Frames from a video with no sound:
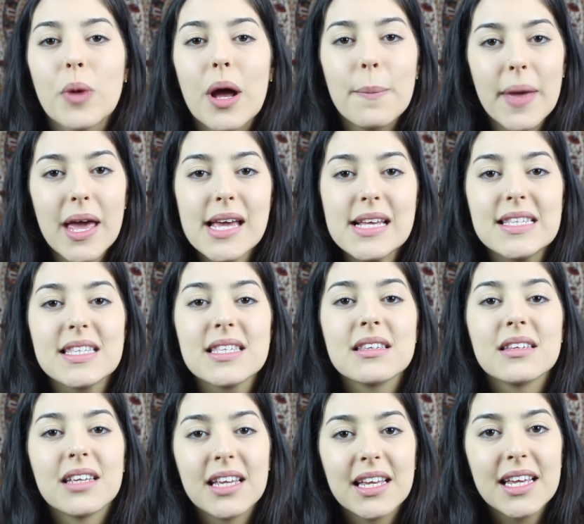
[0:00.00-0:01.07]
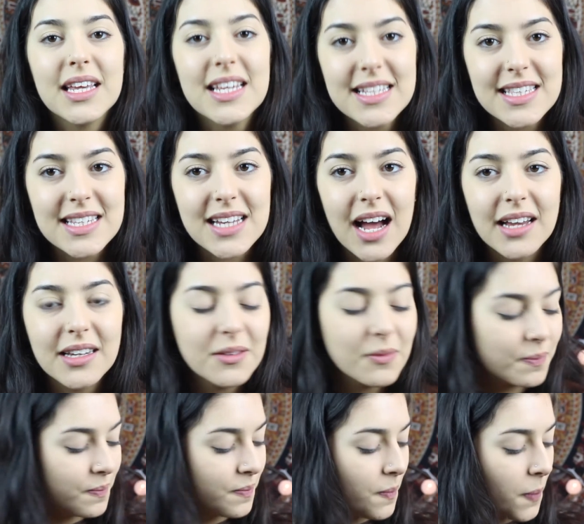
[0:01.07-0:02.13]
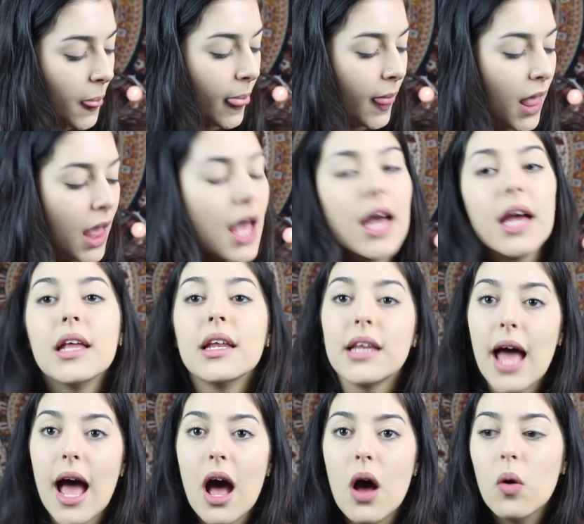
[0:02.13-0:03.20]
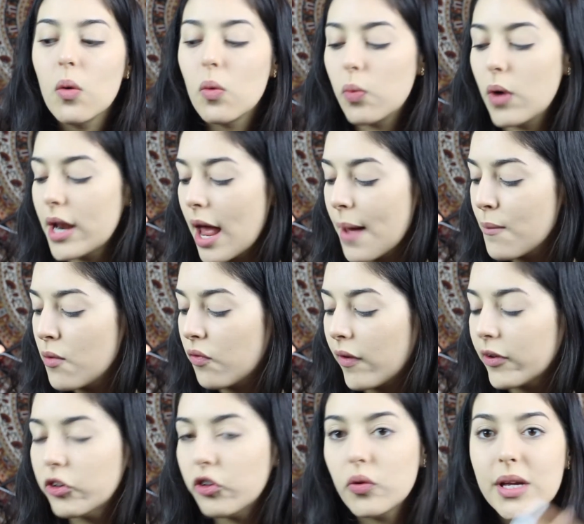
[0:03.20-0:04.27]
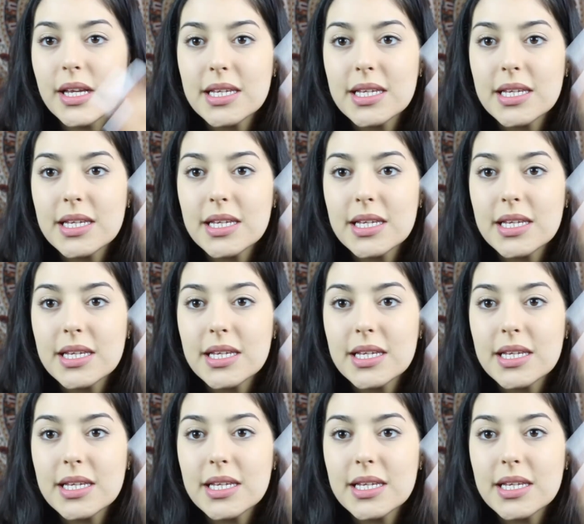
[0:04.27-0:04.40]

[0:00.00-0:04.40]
my base is done. Now, what I move on to